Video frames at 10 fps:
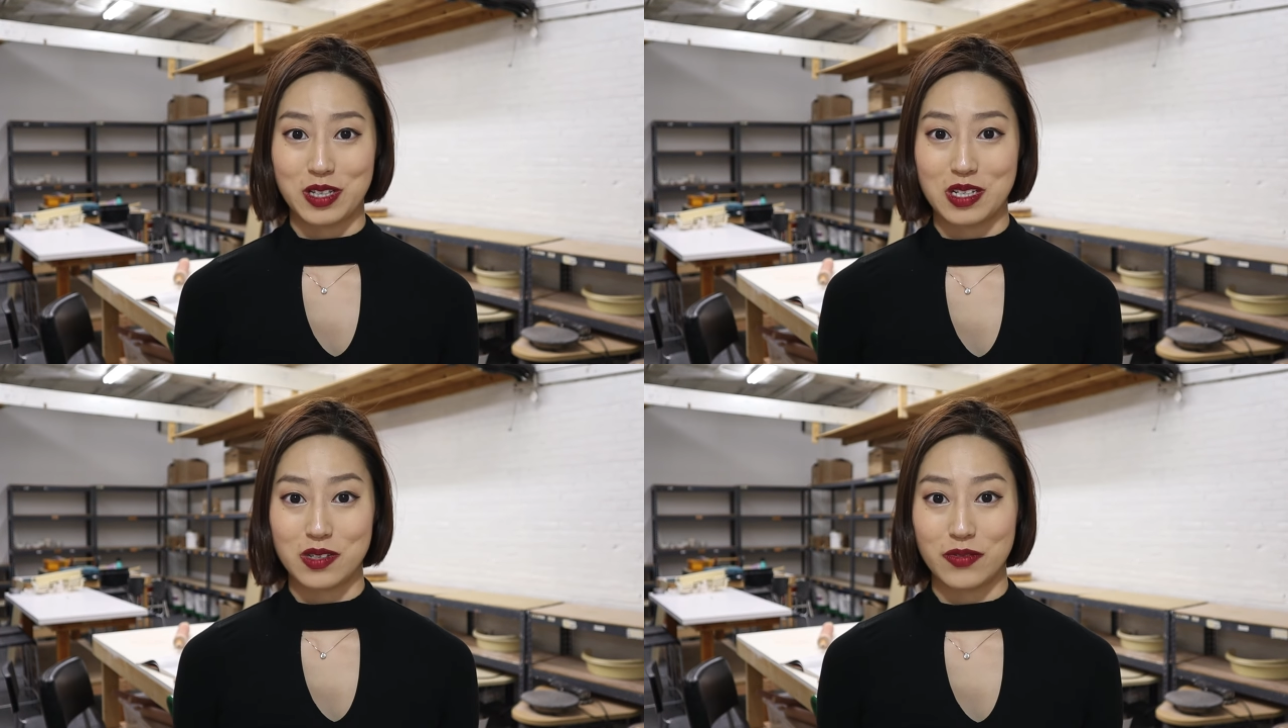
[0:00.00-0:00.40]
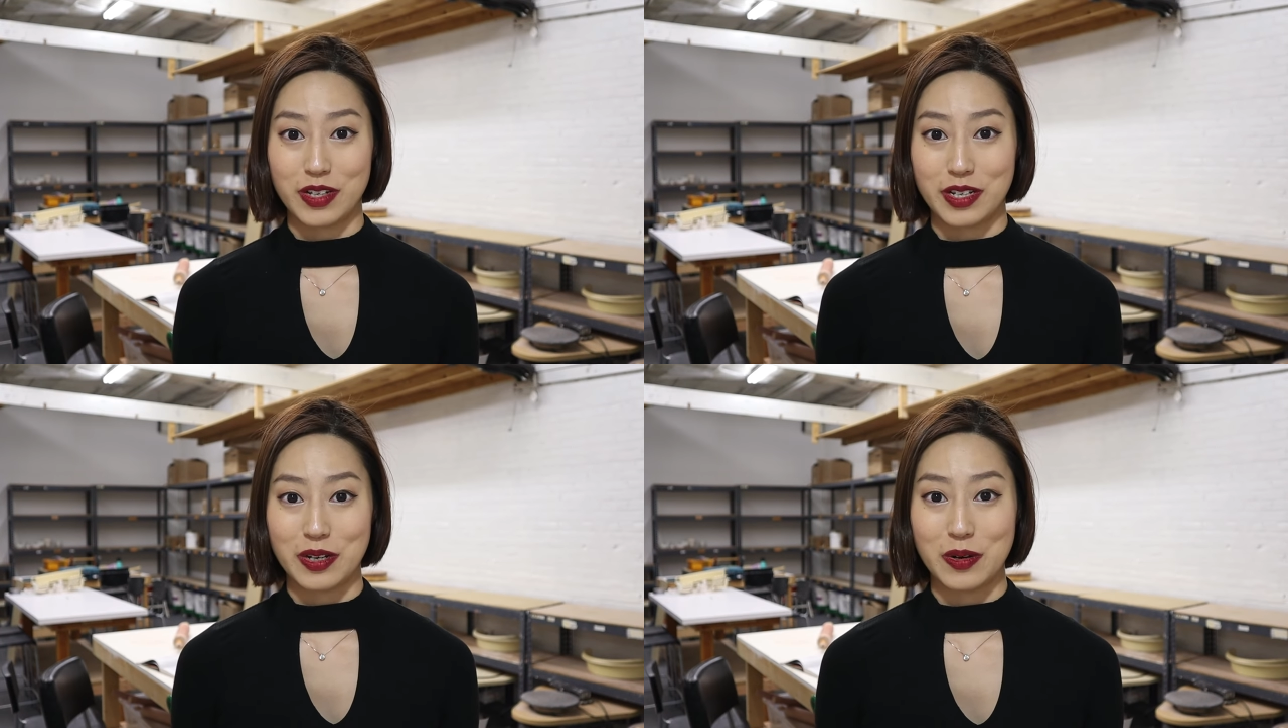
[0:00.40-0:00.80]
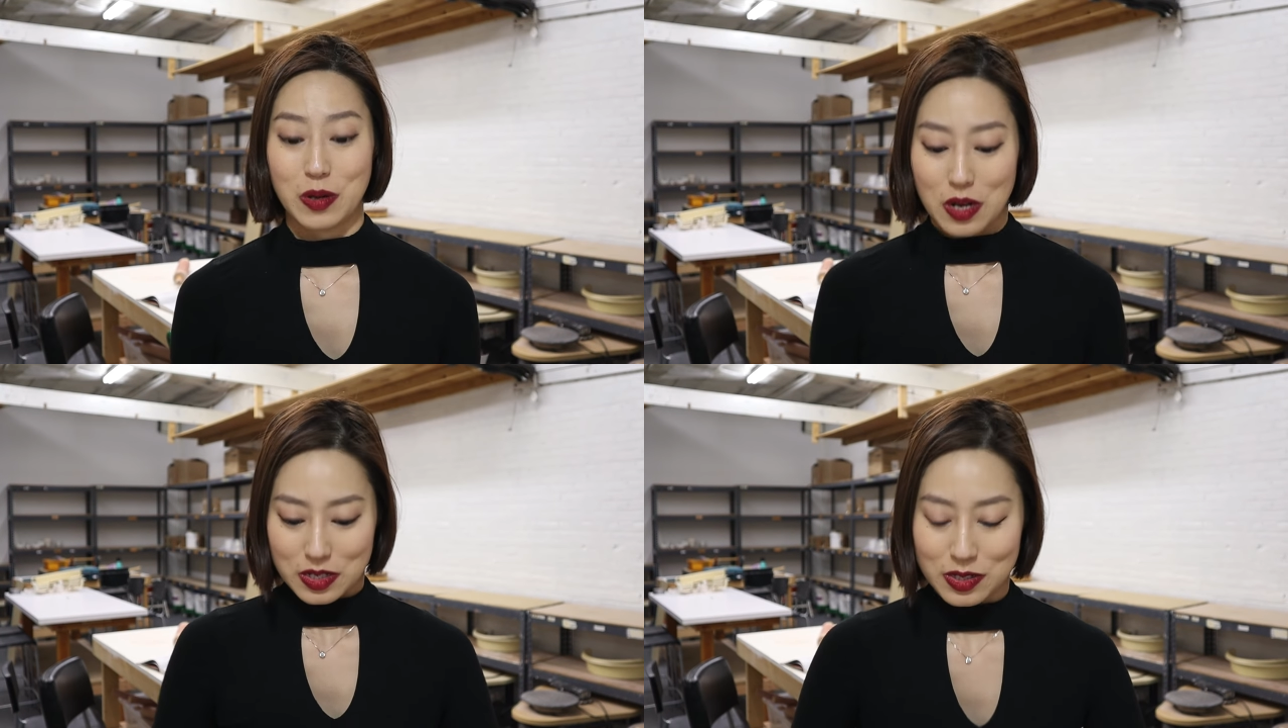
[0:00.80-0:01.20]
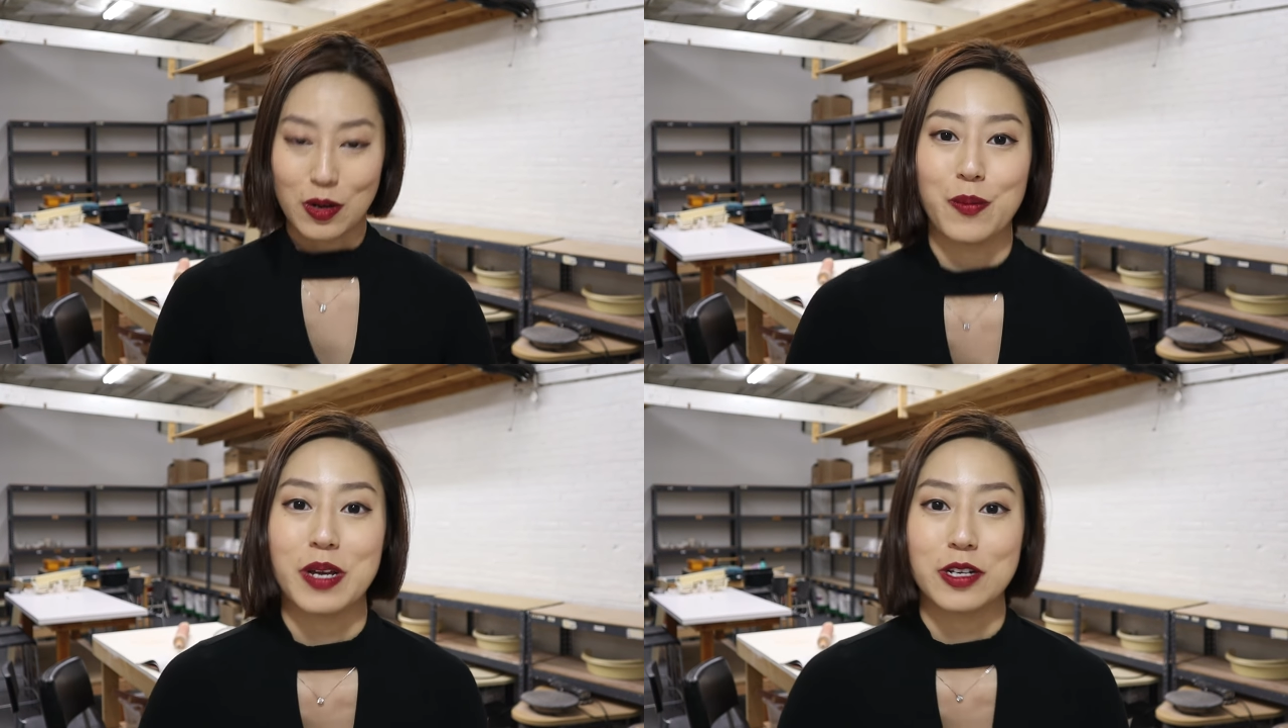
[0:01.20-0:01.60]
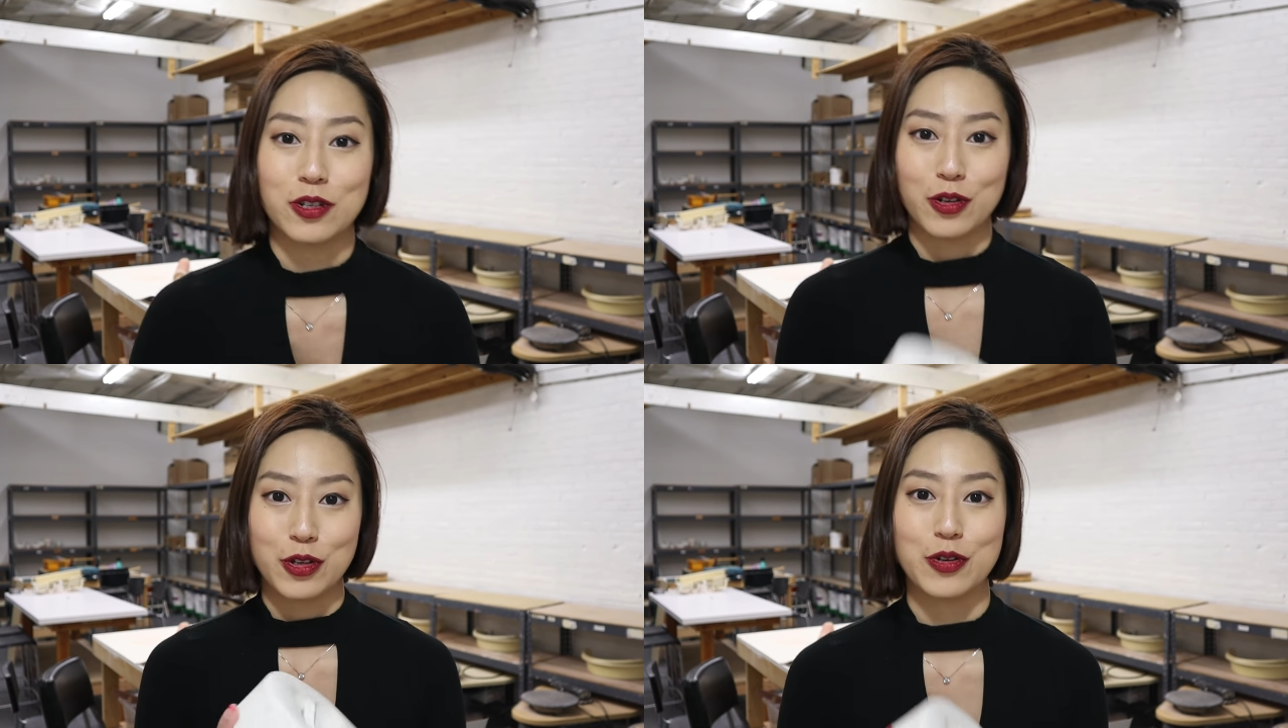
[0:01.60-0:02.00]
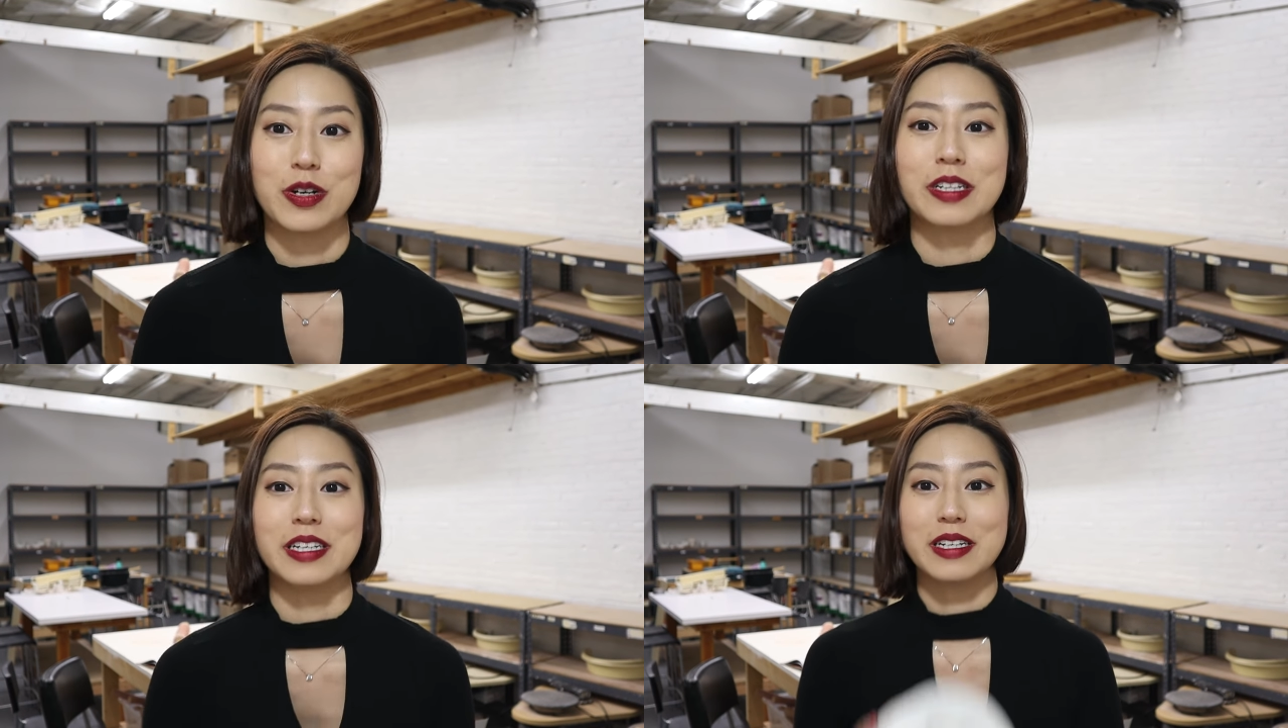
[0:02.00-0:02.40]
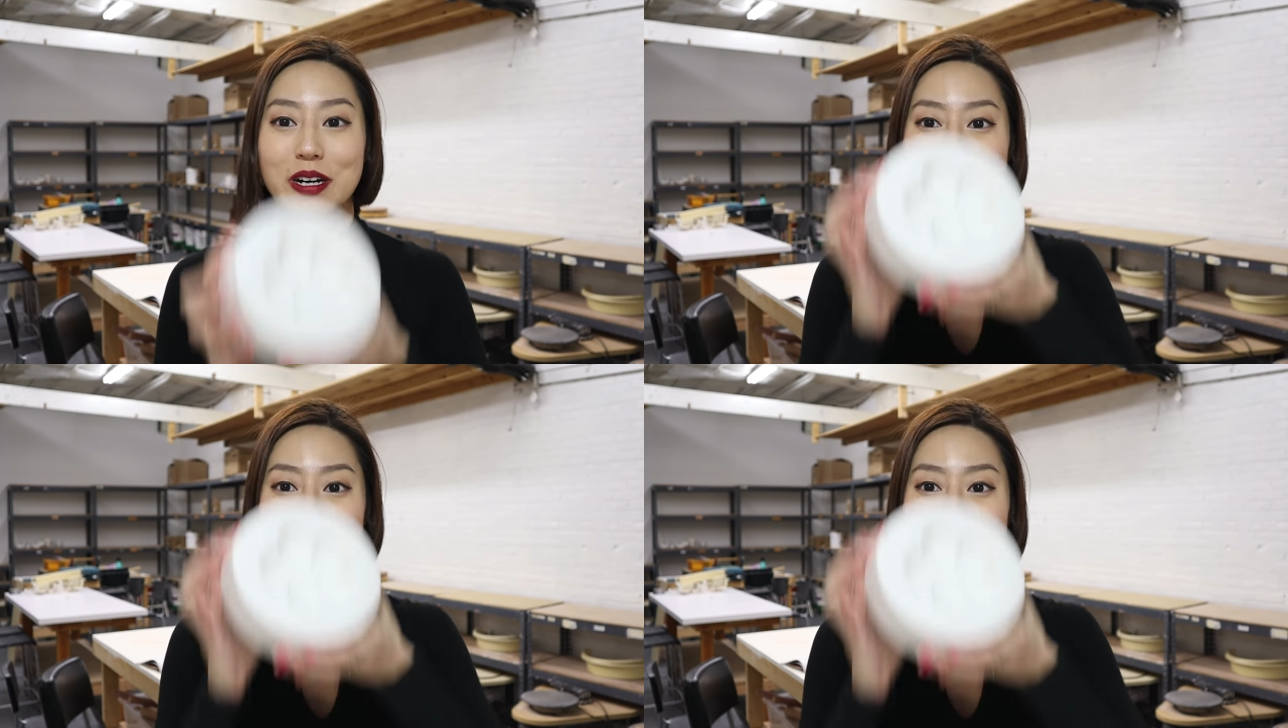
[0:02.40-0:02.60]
this video. So make sure you click